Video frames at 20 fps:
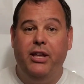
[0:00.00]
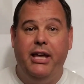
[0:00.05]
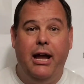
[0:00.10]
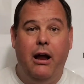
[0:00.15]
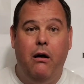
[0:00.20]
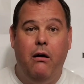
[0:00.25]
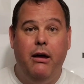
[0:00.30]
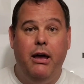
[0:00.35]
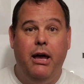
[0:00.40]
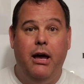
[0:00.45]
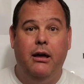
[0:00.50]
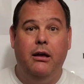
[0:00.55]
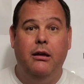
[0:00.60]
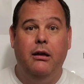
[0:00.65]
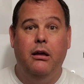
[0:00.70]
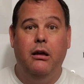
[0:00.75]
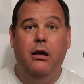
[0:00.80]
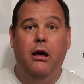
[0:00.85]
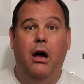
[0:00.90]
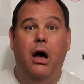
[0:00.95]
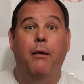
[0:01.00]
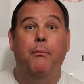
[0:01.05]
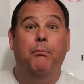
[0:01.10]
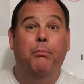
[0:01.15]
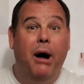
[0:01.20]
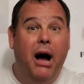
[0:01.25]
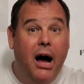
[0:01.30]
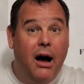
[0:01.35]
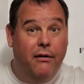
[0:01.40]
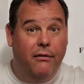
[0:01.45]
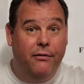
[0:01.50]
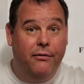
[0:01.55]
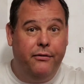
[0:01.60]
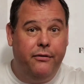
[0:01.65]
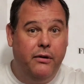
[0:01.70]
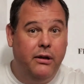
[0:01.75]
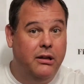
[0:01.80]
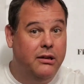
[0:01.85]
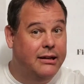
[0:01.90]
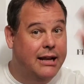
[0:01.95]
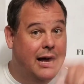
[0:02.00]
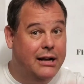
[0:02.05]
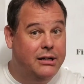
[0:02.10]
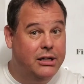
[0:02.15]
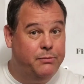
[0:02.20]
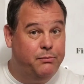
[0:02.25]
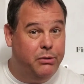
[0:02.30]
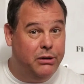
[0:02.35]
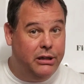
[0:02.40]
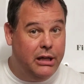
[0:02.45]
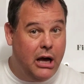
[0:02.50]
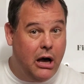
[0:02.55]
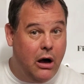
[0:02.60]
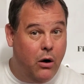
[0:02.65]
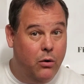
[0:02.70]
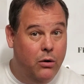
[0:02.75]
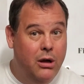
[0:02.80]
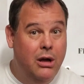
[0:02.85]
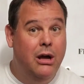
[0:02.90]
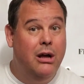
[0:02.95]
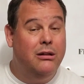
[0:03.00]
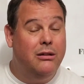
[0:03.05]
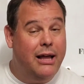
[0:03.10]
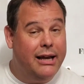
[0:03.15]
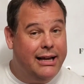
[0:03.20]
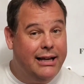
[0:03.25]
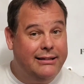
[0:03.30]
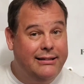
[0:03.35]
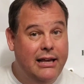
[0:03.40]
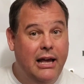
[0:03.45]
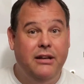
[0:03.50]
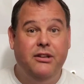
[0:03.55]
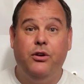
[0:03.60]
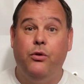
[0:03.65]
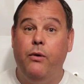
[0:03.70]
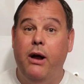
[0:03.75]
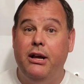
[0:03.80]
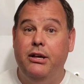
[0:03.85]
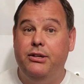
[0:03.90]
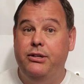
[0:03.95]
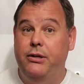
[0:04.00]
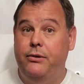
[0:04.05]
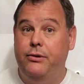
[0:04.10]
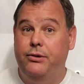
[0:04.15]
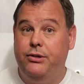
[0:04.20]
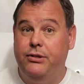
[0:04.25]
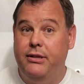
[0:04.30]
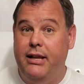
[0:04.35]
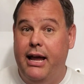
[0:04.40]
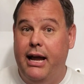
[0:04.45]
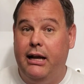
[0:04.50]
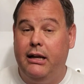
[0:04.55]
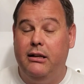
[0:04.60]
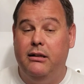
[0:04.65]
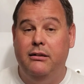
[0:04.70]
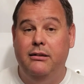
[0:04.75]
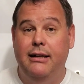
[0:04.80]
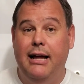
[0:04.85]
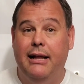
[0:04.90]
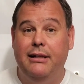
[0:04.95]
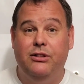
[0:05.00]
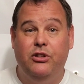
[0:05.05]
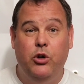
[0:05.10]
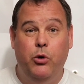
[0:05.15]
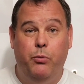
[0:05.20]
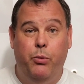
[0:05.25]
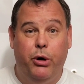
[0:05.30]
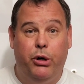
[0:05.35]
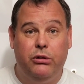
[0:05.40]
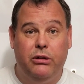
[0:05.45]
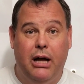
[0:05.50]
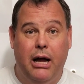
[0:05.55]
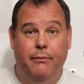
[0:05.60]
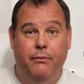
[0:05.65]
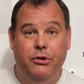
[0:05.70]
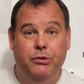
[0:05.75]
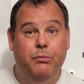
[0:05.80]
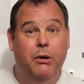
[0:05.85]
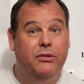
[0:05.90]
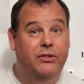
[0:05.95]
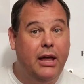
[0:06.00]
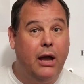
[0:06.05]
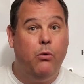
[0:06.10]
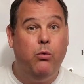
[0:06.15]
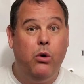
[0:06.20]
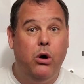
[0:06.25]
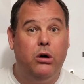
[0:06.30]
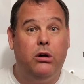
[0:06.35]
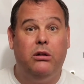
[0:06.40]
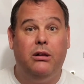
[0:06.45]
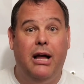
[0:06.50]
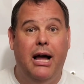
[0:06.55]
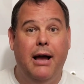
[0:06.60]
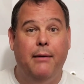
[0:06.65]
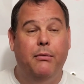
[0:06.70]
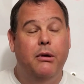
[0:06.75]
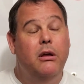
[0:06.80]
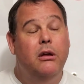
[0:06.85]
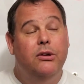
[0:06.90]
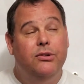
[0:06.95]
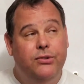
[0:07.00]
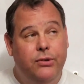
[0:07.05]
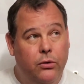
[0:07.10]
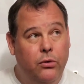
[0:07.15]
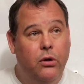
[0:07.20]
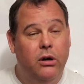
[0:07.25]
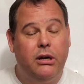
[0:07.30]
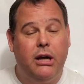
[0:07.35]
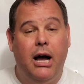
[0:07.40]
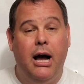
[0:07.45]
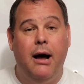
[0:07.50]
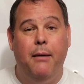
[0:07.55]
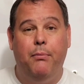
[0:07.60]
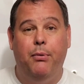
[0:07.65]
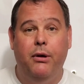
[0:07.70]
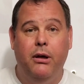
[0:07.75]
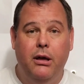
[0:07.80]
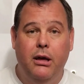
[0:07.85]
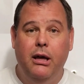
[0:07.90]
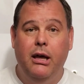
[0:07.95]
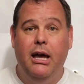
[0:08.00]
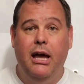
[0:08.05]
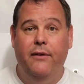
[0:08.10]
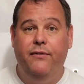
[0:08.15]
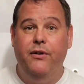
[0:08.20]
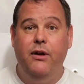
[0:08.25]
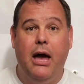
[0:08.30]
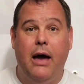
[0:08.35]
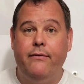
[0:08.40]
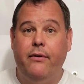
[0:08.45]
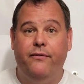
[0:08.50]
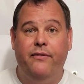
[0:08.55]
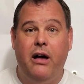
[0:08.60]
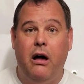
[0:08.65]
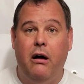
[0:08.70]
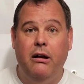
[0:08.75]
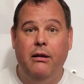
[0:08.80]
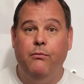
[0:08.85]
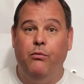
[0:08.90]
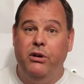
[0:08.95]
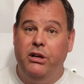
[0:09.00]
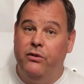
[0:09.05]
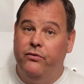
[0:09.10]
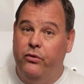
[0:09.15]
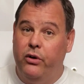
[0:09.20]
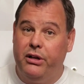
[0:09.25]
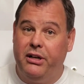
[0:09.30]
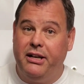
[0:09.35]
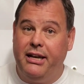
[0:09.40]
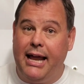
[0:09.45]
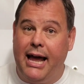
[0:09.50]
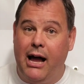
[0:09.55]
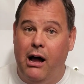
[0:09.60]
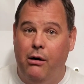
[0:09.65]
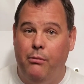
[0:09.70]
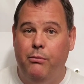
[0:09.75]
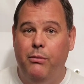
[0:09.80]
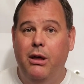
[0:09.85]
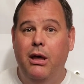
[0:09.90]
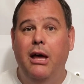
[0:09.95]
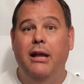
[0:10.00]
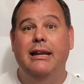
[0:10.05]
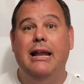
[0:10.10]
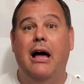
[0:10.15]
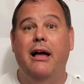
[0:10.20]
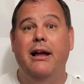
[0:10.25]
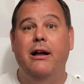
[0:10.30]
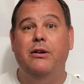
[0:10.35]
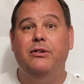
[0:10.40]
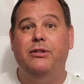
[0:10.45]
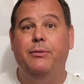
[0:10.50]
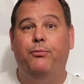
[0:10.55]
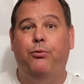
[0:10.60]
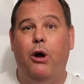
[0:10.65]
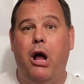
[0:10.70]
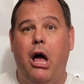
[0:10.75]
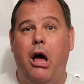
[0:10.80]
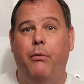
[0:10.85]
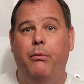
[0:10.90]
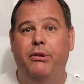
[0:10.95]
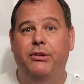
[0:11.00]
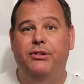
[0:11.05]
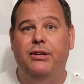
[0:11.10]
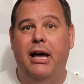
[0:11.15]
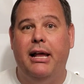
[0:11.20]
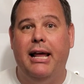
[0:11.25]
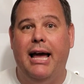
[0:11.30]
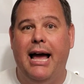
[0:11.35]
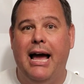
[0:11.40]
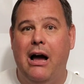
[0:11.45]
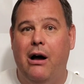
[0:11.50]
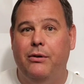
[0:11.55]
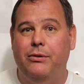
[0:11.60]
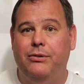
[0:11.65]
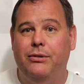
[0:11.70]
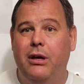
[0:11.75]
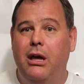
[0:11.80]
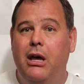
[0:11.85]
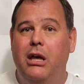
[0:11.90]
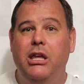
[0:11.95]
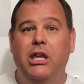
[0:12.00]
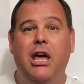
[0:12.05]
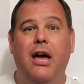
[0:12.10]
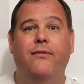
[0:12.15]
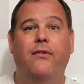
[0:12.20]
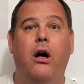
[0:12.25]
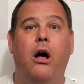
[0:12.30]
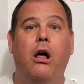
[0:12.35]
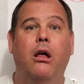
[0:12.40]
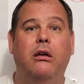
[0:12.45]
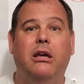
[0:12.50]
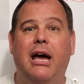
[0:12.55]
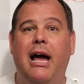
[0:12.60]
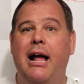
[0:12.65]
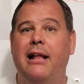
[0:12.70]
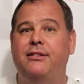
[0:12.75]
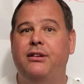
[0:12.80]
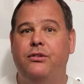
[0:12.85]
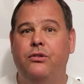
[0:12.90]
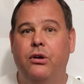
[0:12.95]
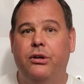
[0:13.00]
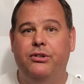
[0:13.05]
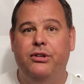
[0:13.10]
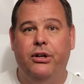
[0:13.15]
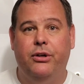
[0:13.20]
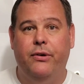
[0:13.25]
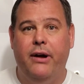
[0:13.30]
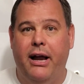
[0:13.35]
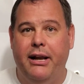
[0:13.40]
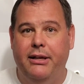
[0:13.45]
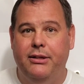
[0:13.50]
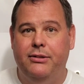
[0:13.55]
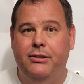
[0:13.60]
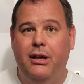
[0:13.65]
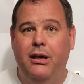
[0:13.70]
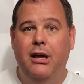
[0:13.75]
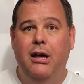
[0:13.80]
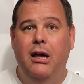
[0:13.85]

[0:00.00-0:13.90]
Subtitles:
the area above, not just below. Like I said, terrestrial snake, not super climbers, but they will climb. So look up if you haven't found them when you've looked down. Now here's the problem inside a house. You have all kinds of nooks and crannies.